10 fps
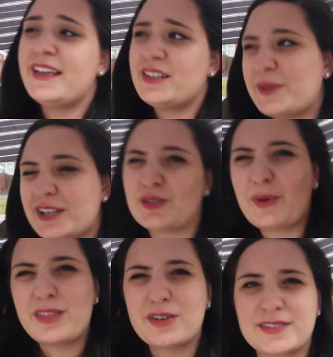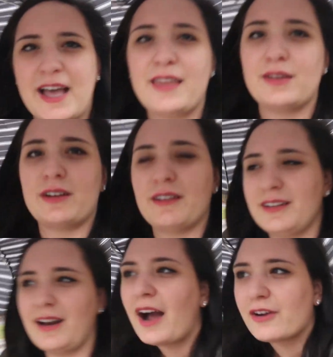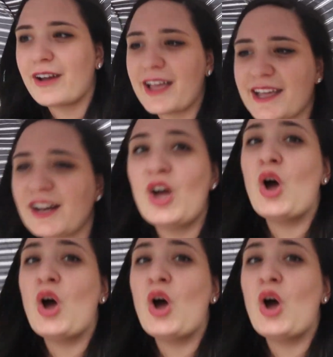is because the weather is either not great